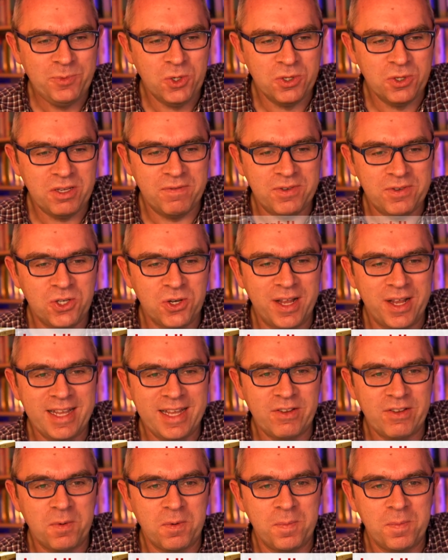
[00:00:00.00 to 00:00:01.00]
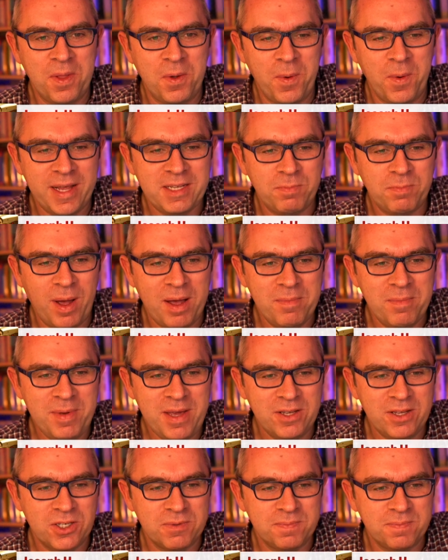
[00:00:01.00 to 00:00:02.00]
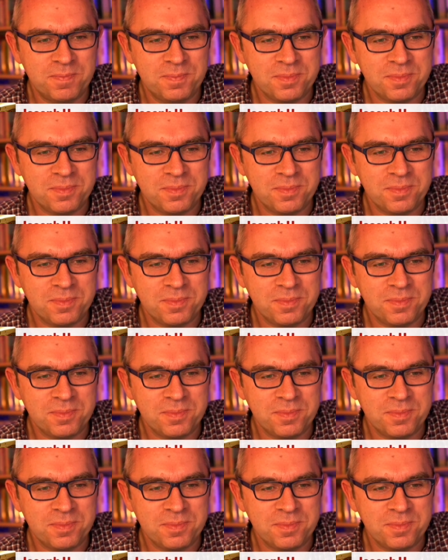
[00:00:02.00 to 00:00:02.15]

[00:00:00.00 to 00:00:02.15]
Joseph's joining us from West Palm Beach.